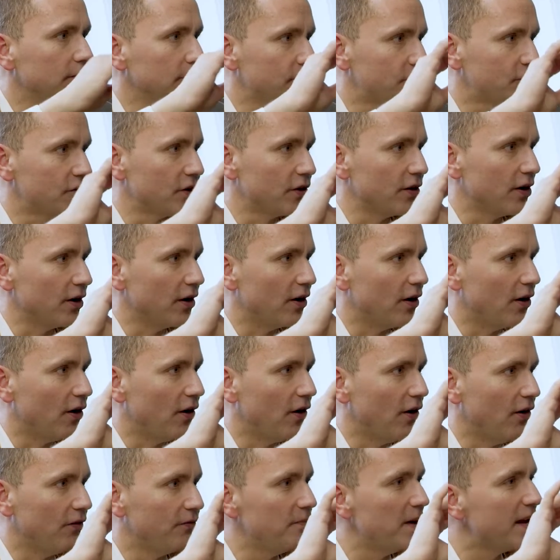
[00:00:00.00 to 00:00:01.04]
sort
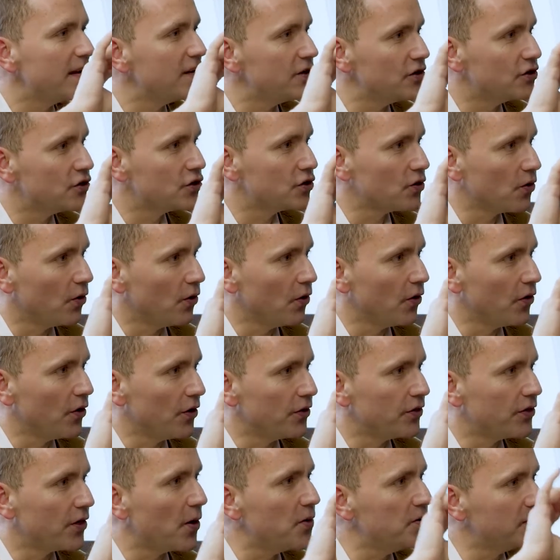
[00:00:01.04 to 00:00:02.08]
of making sure
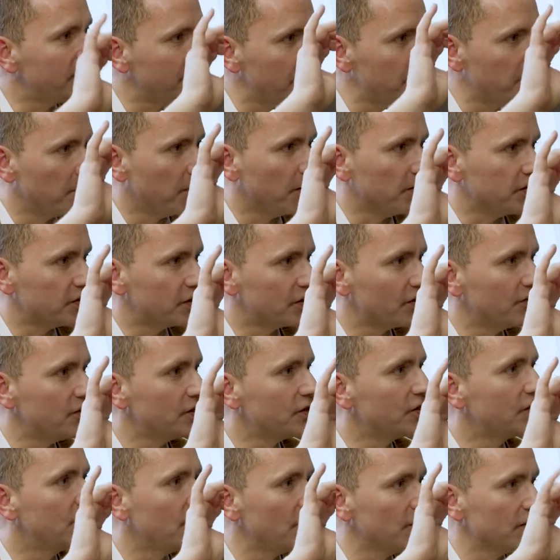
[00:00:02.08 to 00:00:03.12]
that those inputs are
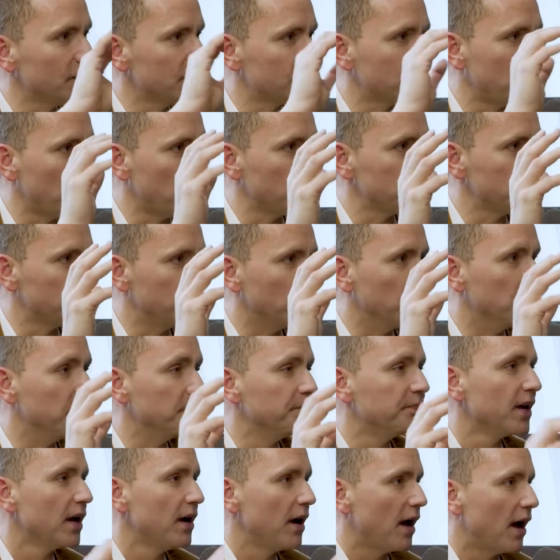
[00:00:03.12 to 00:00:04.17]
as good as possible?
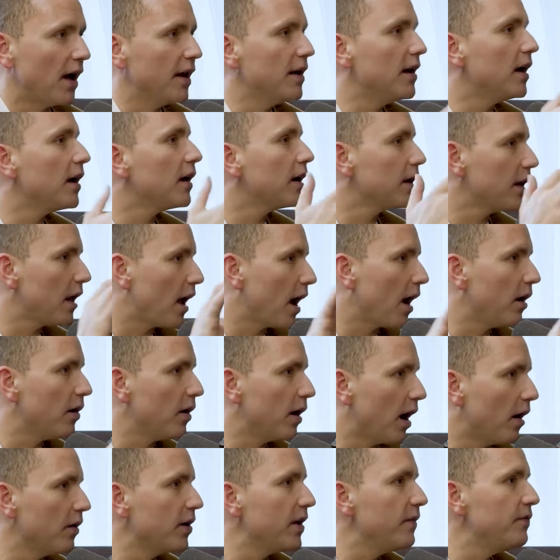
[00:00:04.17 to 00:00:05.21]
And
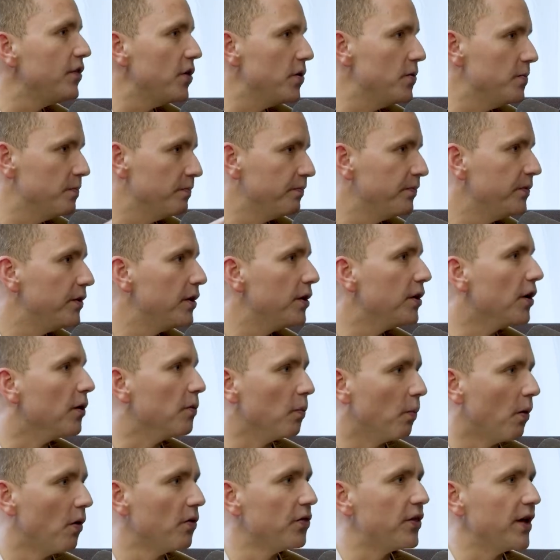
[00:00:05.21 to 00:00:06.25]
I'll give you,
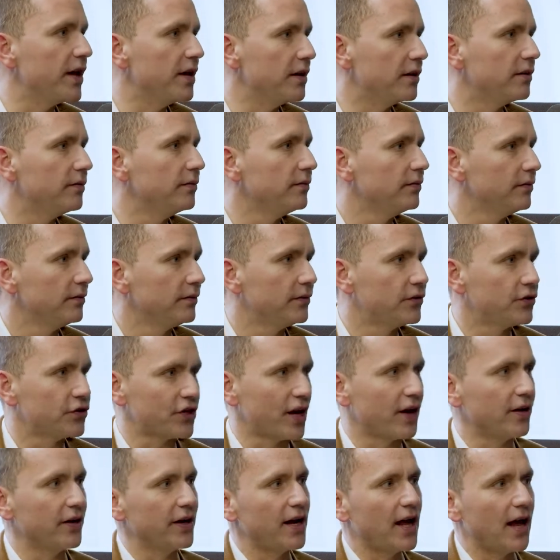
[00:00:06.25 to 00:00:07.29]
one thing to
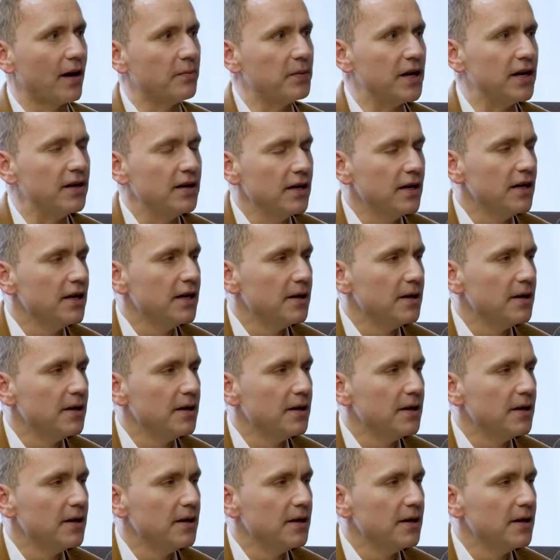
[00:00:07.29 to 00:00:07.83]
say on here. I mean,